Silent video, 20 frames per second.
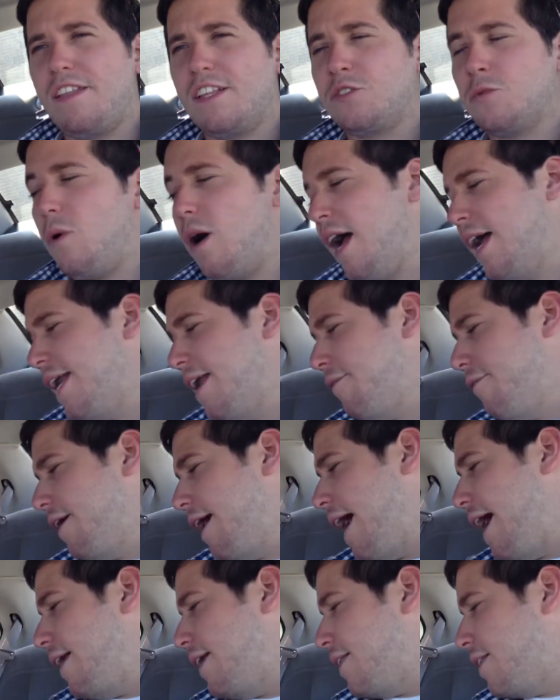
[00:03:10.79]
That's why I never
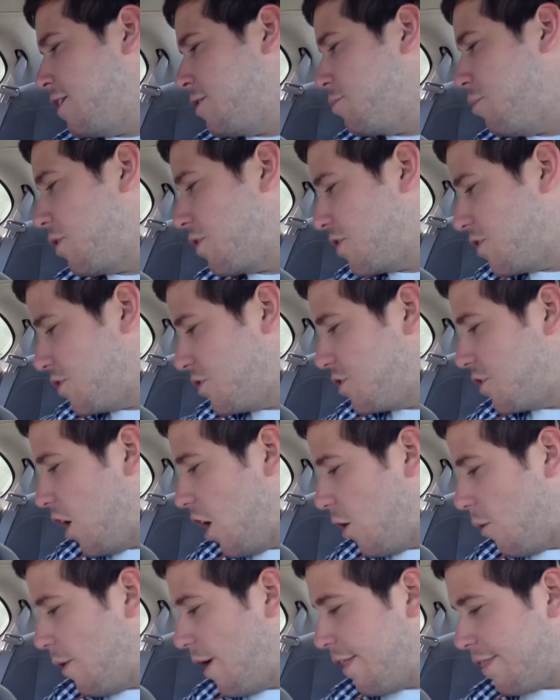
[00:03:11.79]
got into this book to
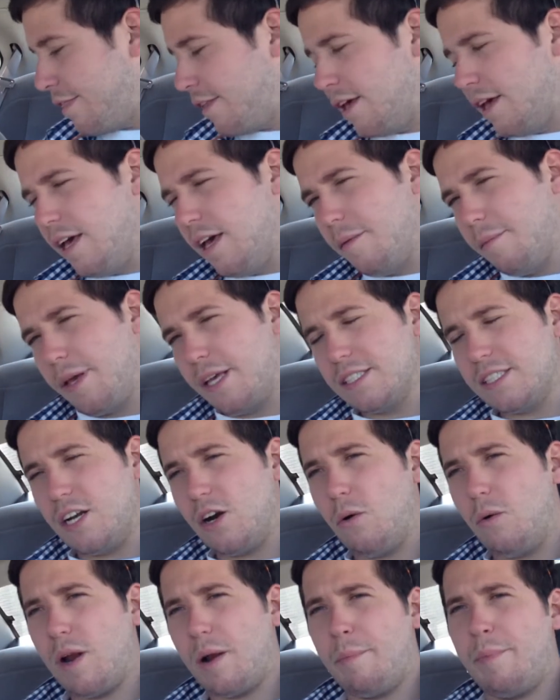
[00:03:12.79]
start with, because I
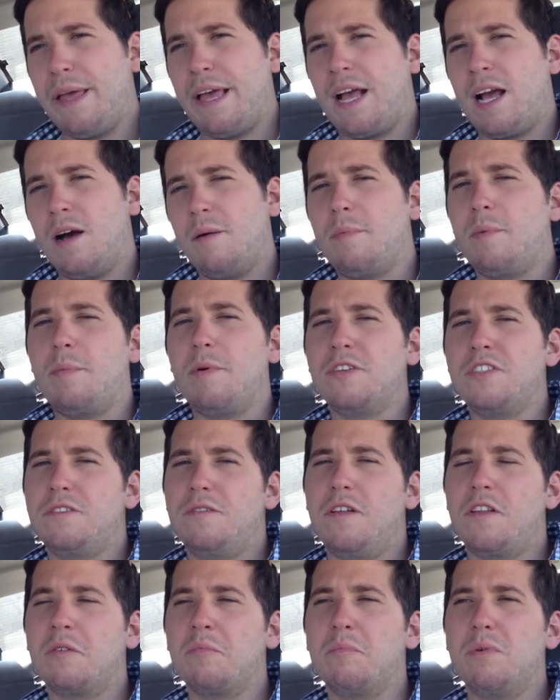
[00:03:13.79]
don't want to pick up a bunch
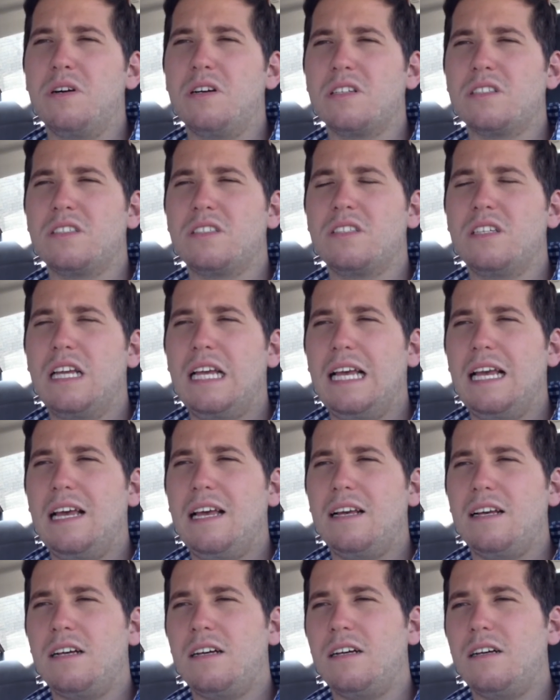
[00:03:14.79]
of other books.
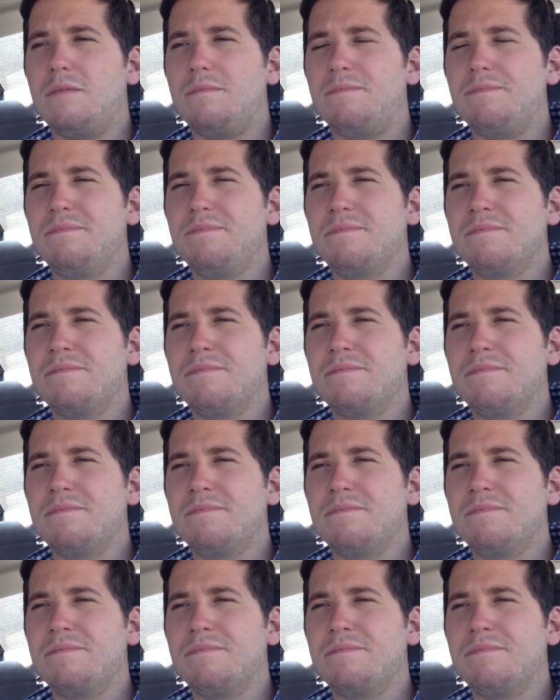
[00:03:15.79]
Um,